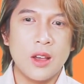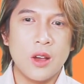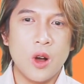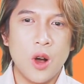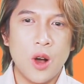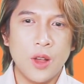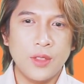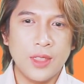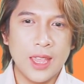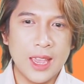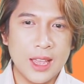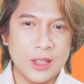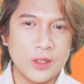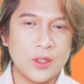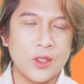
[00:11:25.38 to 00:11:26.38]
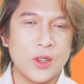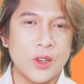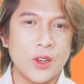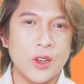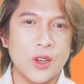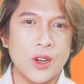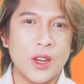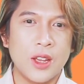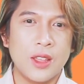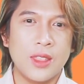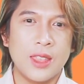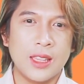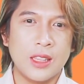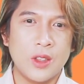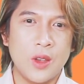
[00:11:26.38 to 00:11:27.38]
on the answer
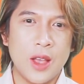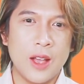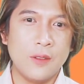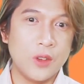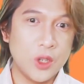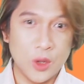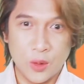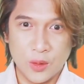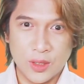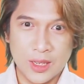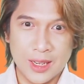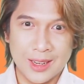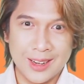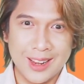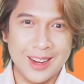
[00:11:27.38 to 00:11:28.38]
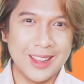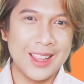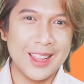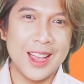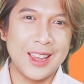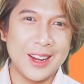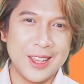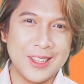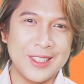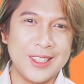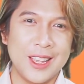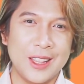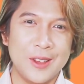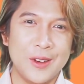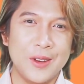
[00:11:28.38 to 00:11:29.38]
that you have chosen, and it highlights
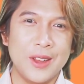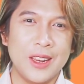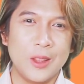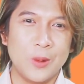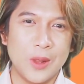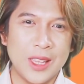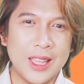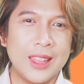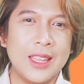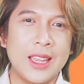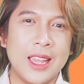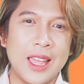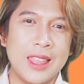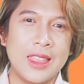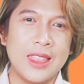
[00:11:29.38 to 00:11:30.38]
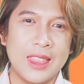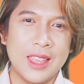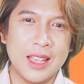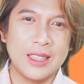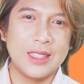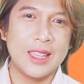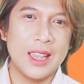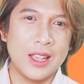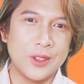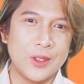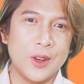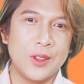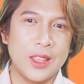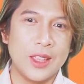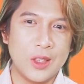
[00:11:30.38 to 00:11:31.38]
yellow and it will indicate that that's the
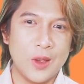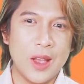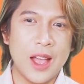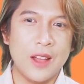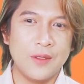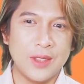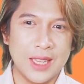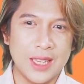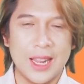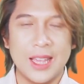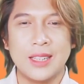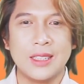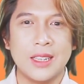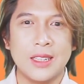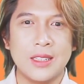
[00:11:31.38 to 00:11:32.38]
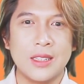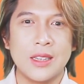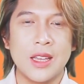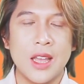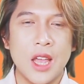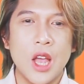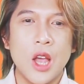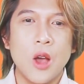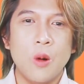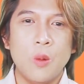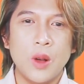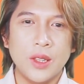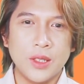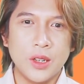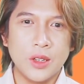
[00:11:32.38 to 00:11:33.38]
answer that you have selected.
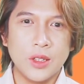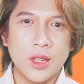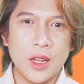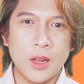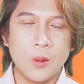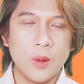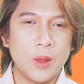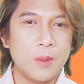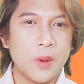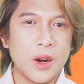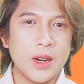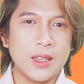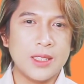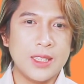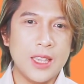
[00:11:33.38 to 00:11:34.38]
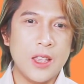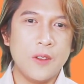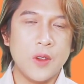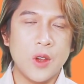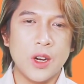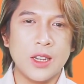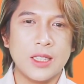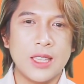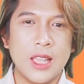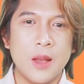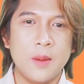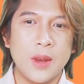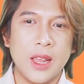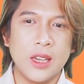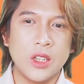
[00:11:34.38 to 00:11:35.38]
Once you're done with part C of your
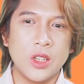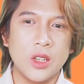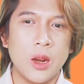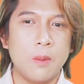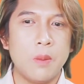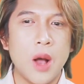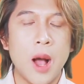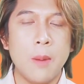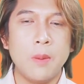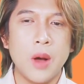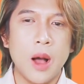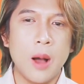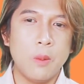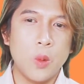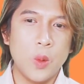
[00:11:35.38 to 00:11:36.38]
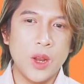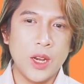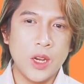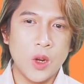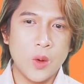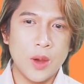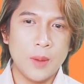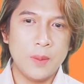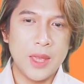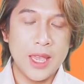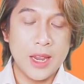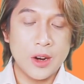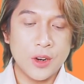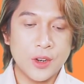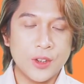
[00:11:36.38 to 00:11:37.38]
examination, a pop-up window
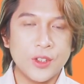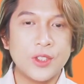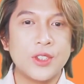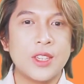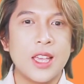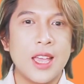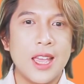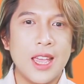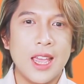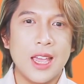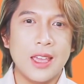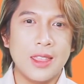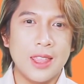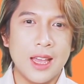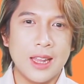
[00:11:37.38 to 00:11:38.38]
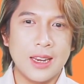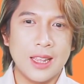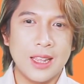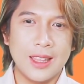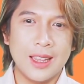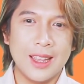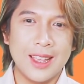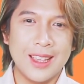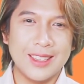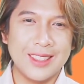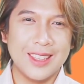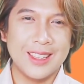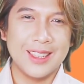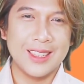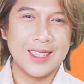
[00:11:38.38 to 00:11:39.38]
appears, and that indicates
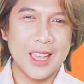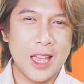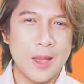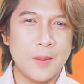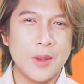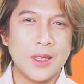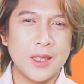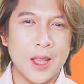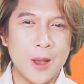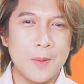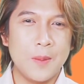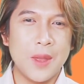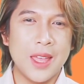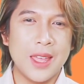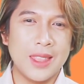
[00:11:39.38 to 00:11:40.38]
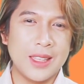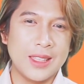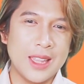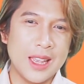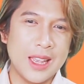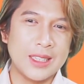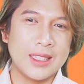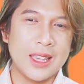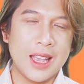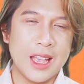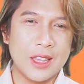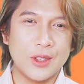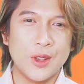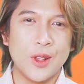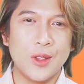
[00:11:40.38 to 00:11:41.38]
that the time is up and the test
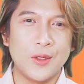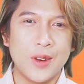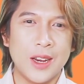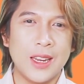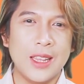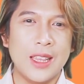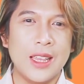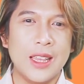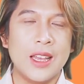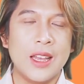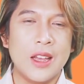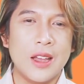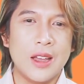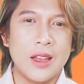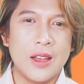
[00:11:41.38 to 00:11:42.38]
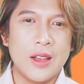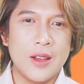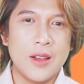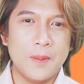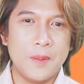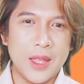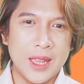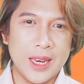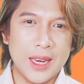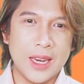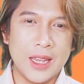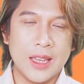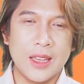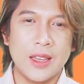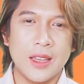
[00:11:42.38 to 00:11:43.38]
has already been
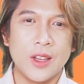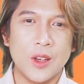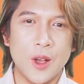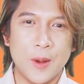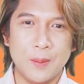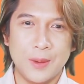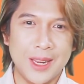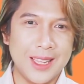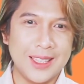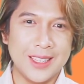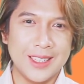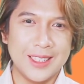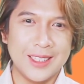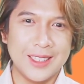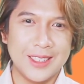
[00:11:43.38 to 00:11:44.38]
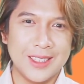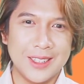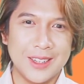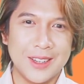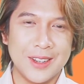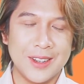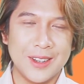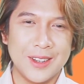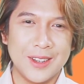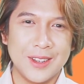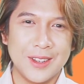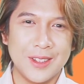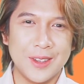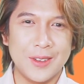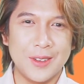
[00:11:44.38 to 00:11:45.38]
completed.
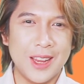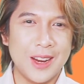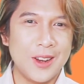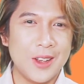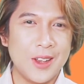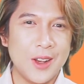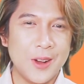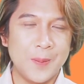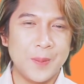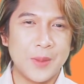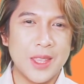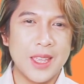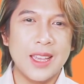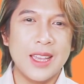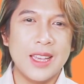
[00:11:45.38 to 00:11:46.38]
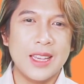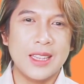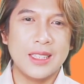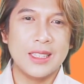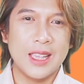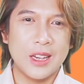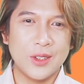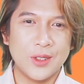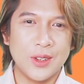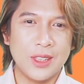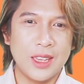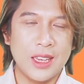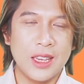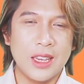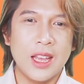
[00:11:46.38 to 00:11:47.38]
So there you go. It's
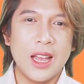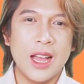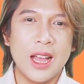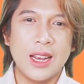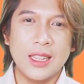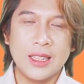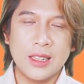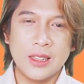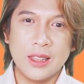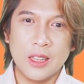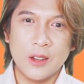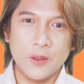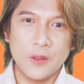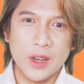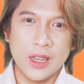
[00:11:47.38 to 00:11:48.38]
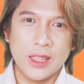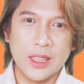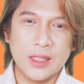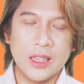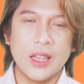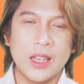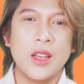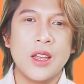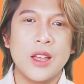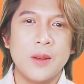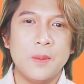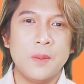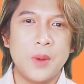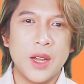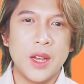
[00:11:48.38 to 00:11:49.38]
actually a little different,
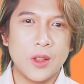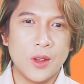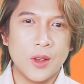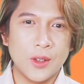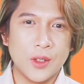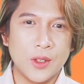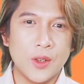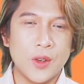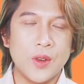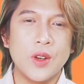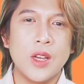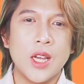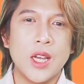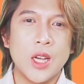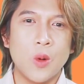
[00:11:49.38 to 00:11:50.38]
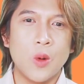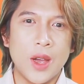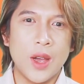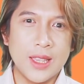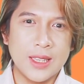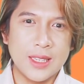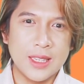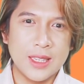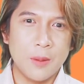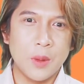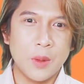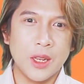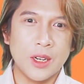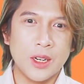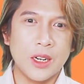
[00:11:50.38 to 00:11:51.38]
but also quite
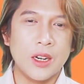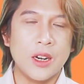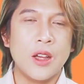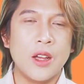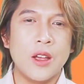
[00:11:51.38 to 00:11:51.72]
similar